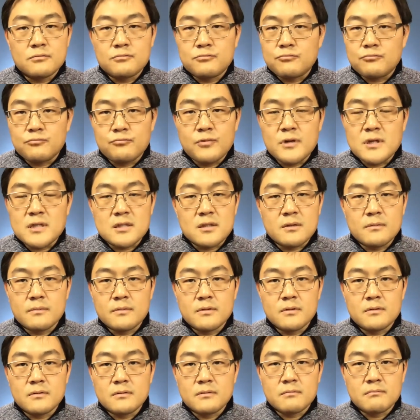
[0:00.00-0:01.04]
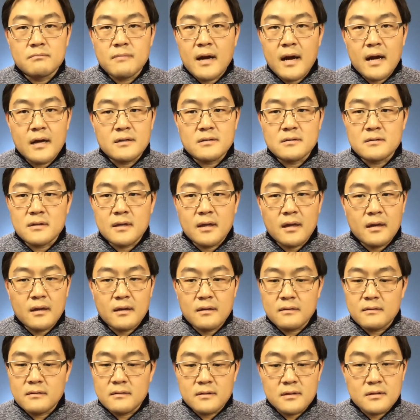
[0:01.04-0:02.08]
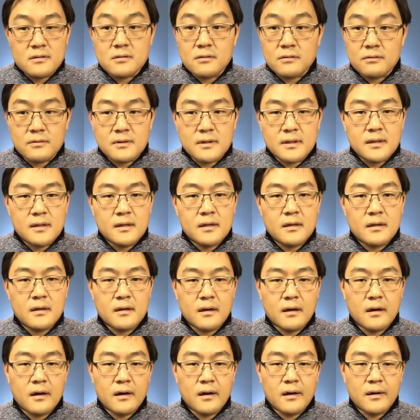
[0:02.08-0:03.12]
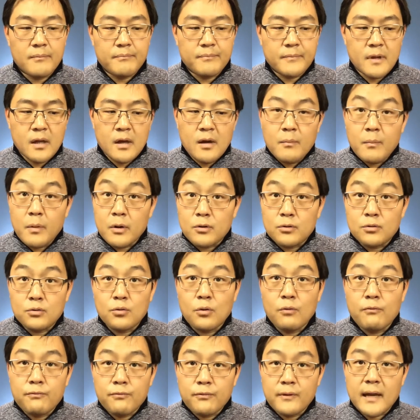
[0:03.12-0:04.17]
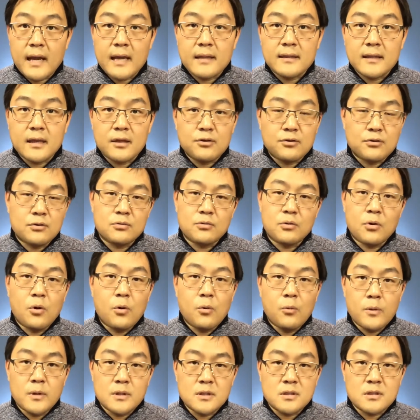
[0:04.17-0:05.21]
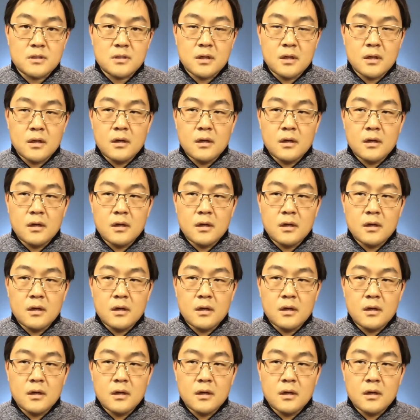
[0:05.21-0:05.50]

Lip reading: reasonable minds can disagree. But don't forget that you can always